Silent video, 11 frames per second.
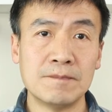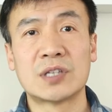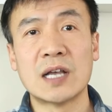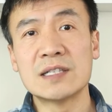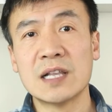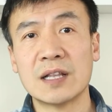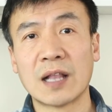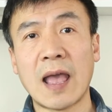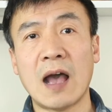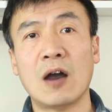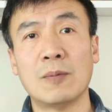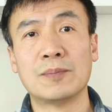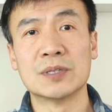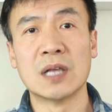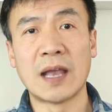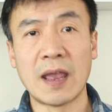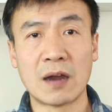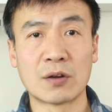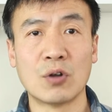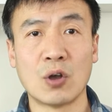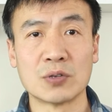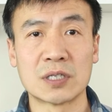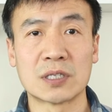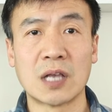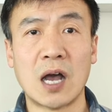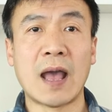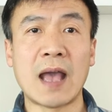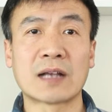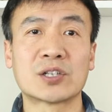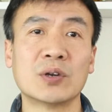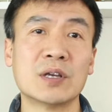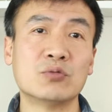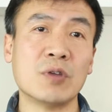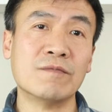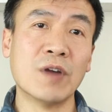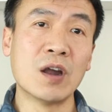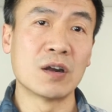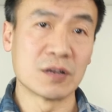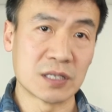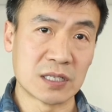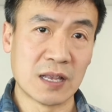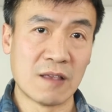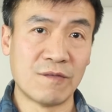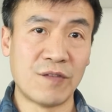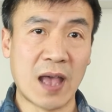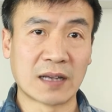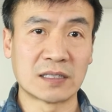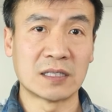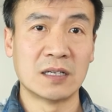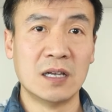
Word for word: doesn't help the hair growth actually reverse effect.